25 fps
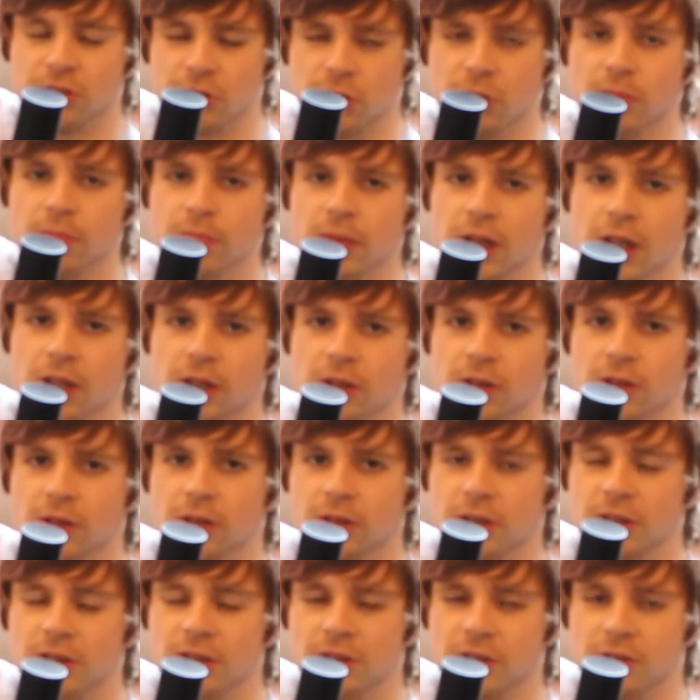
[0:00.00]
dumbbell
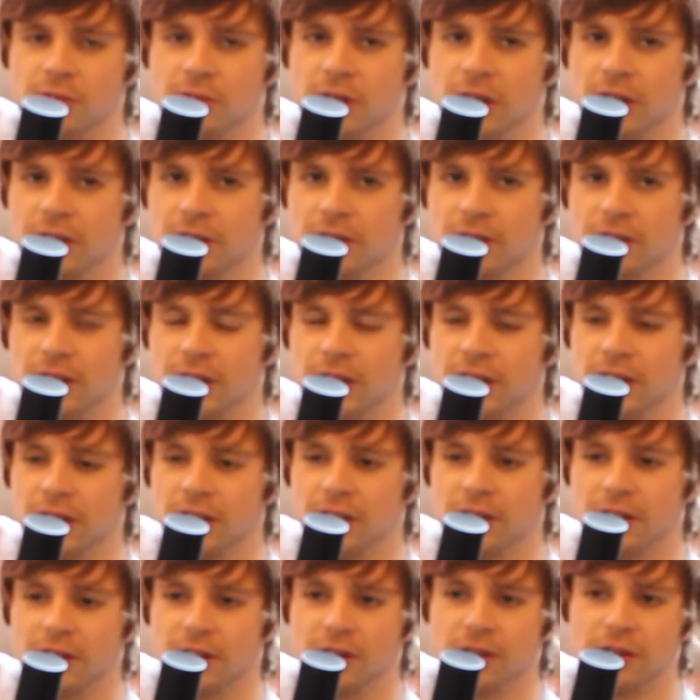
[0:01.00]
holders as well.
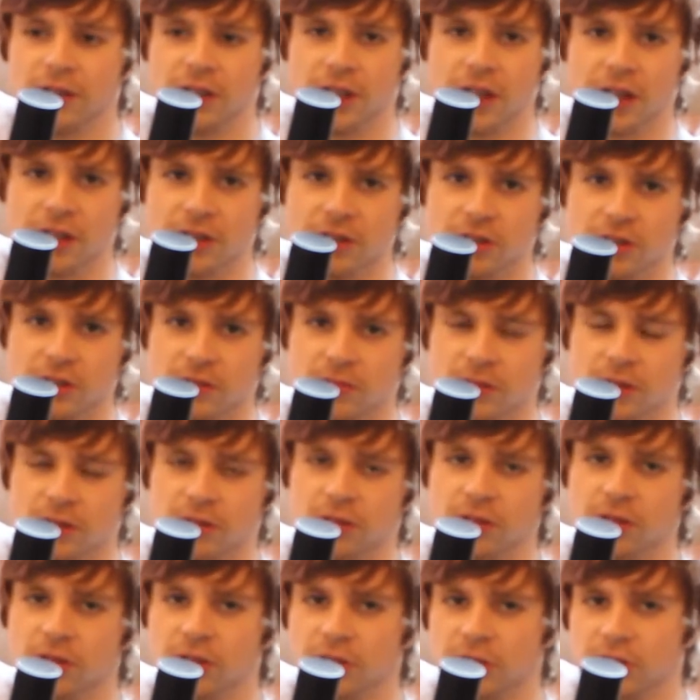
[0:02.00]
Like I already had some,
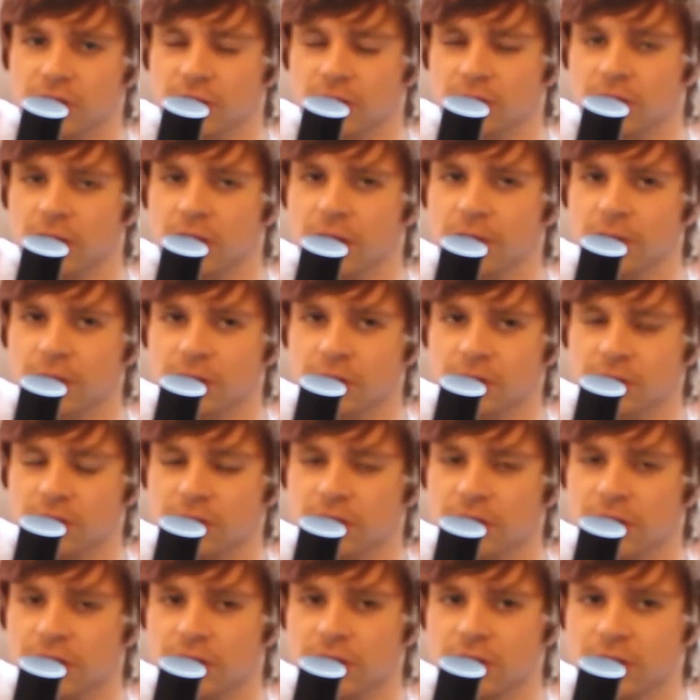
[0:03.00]
so I got some more, which was
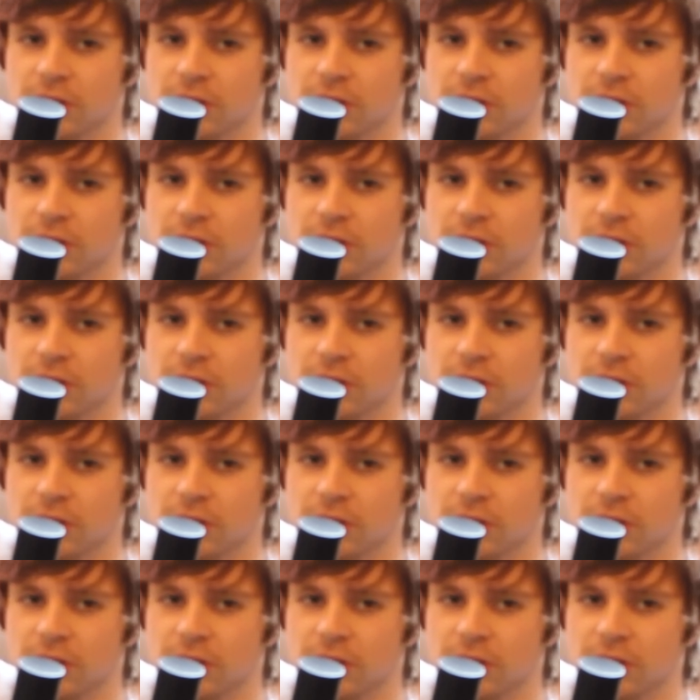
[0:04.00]
great.